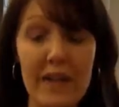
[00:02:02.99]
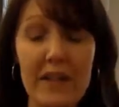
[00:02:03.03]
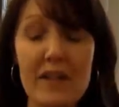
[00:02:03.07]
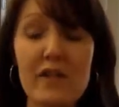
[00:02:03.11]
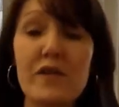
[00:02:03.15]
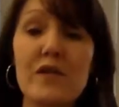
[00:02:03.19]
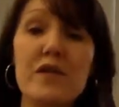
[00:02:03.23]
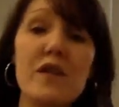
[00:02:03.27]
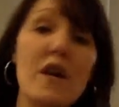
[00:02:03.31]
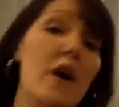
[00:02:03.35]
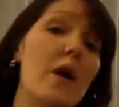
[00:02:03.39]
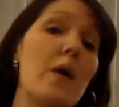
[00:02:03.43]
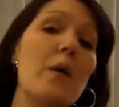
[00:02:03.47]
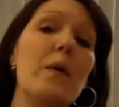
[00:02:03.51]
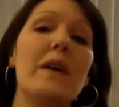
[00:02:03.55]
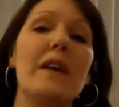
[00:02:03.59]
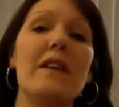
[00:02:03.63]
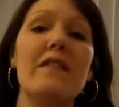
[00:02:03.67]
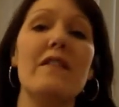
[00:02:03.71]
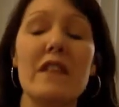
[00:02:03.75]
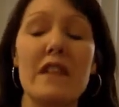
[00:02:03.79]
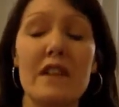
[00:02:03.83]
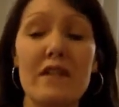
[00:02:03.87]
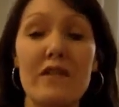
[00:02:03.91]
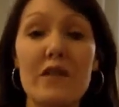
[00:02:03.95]
So
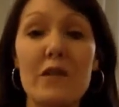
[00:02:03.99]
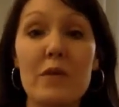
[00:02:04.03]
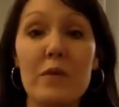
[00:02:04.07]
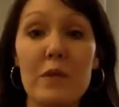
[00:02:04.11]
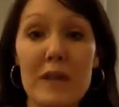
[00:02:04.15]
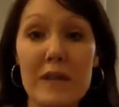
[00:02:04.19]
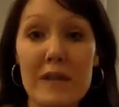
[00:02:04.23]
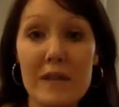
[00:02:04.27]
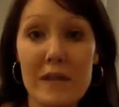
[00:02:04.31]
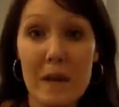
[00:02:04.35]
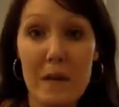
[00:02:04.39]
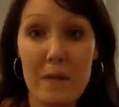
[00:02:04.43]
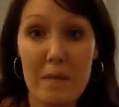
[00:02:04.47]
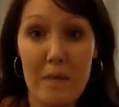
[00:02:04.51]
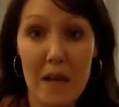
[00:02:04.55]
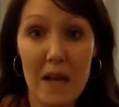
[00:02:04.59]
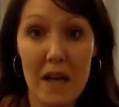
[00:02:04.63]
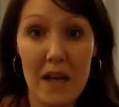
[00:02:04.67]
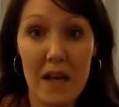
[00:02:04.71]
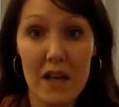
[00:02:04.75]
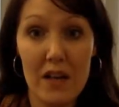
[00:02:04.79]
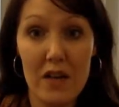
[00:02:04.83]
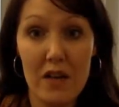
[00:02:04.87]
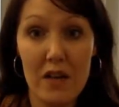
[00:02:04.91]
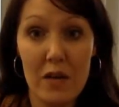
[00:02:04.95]
even if you
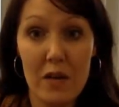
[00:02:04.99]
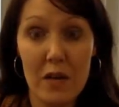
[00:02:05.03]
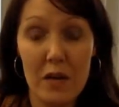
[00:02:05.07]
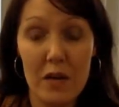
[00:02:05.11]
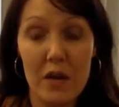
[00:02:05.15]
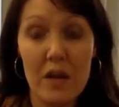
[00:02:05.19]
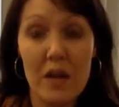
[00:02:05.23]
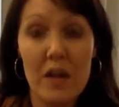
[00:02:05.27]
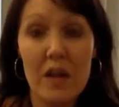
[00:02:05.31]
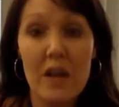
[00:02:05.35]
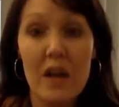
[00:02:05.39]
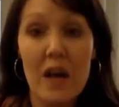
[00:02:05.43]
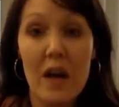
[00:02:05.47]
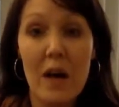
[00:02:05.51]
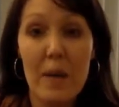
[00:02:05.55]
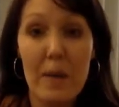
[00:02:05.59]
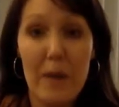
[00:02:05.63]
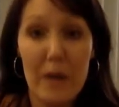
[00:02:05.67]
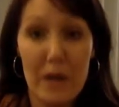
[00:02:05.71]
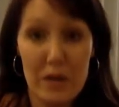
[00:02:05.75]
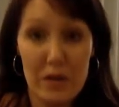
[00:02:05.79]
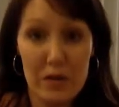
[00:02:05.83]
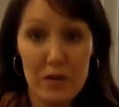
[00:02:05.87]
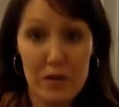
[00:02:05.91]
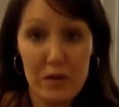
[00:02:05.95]
resubmitted your
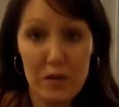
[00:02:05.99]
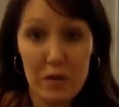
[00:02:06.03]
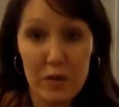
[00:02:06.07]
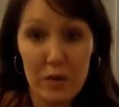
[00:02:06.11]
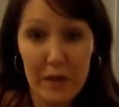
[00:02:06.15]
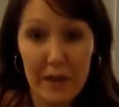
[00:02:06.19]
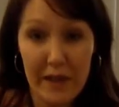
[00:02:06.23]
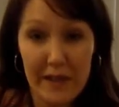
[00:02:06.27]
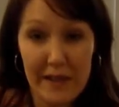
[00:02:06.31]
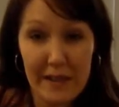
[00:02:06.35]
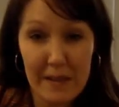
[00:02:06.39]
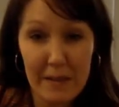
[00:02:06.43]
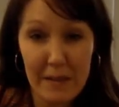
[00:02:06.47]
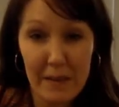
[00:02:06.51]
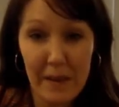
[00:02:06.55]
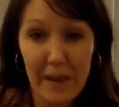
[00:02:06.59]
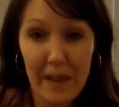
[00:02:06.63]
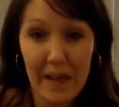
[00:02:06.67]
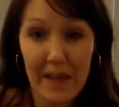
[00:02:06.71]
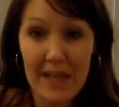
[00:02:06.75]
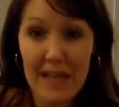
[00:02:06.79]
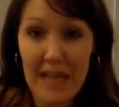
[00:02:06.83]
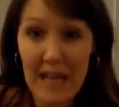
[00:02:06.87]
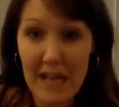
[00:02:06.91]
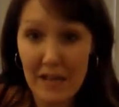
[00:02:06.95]
Module 2 lesson
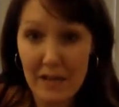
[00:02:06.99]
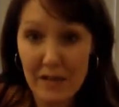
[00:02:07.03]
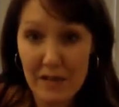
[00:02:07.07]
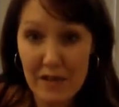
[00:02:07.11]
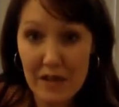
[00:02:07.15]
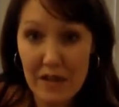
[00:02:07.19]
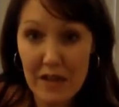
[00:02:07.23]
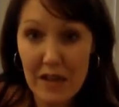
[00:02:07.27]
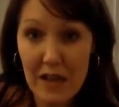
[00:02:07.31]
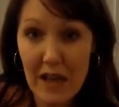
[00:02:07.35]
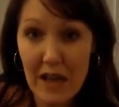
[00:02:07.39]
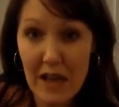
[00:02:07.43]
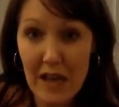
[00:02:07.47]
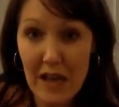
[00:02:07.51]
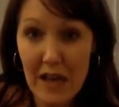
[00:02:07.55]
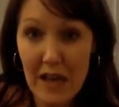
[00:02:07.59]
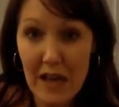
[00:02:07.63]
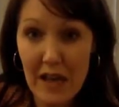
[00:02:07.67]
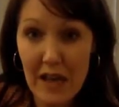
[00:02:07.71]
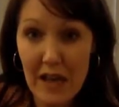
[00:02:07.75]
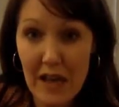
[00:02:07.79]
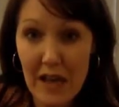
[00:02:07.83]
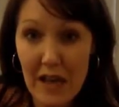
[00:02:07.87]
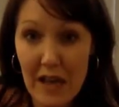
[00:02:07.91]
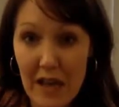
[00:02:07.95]
plan yesterday,
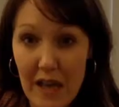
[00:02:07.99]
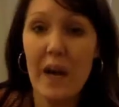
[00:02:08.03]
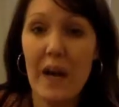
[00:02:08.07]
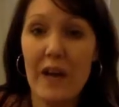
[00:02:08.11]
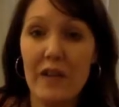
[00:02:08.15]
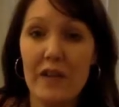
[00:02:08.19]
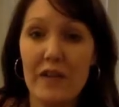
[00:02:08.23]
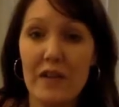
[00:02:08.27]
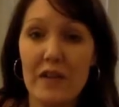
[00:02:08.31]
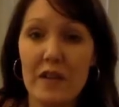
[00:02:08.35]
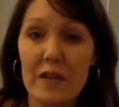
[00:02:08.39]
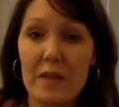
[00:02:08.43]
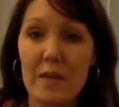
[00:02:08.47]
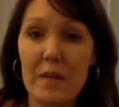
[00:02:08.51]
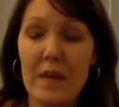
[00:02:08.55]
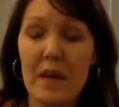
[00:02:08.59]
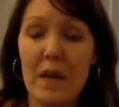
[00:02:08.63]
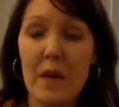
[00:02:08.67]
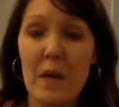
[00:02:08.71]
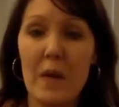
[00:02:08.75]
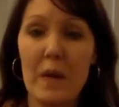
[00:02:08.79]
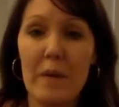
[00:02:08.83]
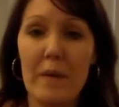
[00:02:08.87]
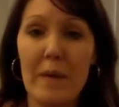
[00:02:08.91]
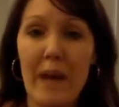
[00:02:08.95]
we won't actually be
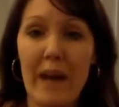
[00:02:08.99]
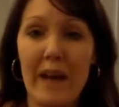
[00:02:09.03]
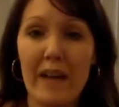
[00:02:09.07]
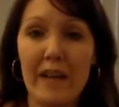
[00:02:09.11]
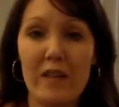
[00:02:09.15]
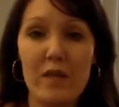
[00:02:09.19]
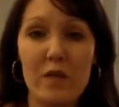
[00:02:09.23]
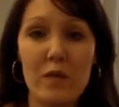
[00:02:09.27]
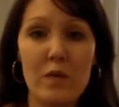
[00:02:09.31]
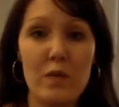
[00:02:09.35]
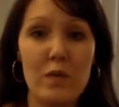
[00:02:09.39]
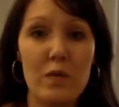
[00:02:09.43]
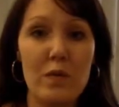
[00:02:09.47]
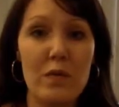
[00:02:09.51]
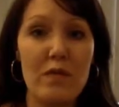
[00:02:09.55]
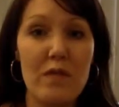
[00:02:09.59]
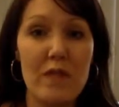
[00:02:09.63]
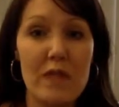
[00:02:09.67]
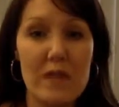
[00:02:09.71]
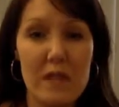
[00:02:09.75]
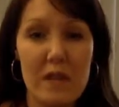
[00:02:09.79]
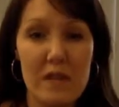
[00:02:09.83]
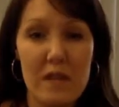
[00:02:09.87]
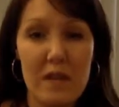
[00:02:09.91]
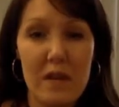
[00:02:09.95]
going back to
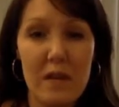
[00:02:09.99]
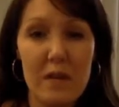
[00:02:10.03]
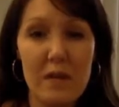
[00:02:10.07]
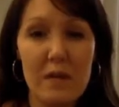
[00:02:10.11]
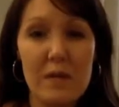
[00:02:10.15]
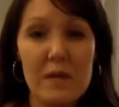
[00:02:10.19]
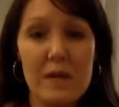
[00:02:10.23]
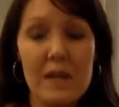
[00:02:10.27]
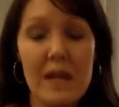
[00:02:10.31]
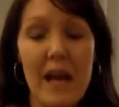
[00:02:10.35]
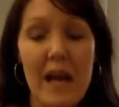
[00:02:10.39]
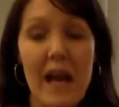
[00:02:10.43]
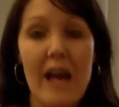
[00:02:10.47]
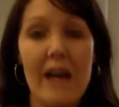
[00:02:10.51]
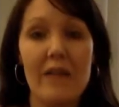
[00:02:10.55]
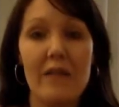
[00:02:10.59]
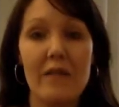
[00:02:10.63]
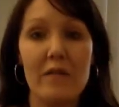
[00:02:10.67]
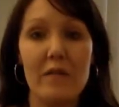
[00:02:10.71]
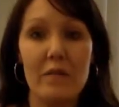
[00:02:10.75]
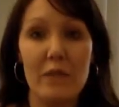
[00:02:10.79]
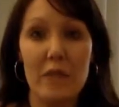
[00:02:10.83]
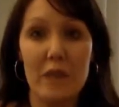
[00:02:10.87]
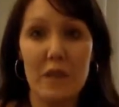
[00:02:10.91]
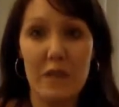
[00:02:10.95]
revisit those
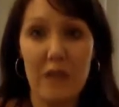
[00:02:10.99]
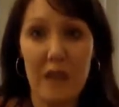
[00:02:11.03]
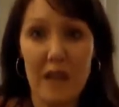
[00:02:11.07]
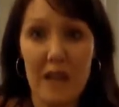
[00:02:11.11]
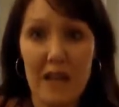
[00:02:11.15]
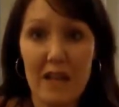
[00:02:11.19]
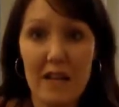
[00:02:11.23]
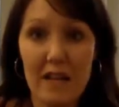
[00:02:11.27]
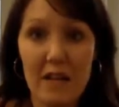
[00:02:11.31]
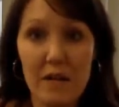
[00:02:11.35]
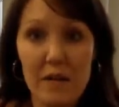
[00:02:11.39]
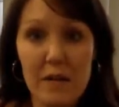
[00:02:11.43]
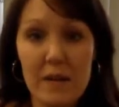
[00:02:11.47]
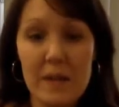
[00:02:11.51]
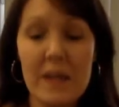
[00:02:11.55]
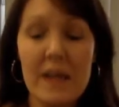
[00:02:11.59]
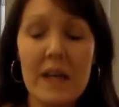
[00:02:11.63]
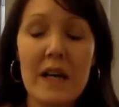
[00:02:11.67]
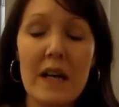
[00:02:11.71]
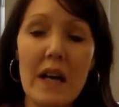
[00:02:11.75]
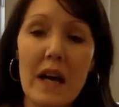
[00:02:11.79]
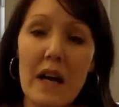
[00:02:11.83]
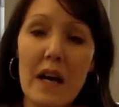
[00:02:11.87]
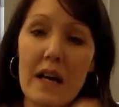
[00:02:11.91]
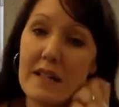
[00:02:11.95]
and regrading those
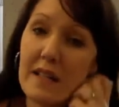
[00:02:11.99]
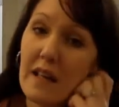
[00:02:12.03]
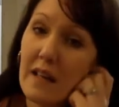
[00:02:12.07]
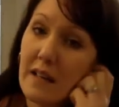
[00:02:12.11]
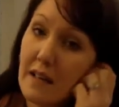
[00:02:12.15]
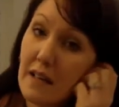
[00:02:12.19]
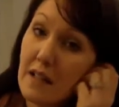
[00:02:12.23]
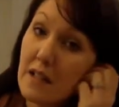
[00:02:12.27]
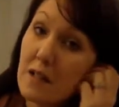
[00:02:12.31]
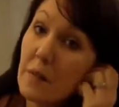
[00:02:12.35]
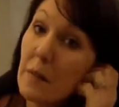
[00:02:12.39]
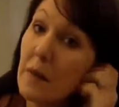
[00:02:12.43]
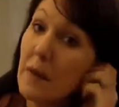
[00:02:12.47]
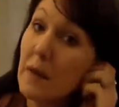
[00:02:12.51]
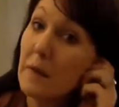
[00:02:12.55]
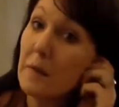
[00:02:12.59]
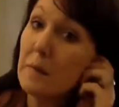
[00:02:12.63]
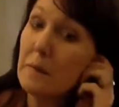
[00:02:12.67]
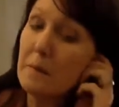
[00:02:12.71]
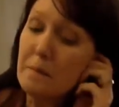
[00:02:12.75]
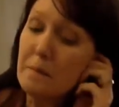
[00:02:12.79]
until next week.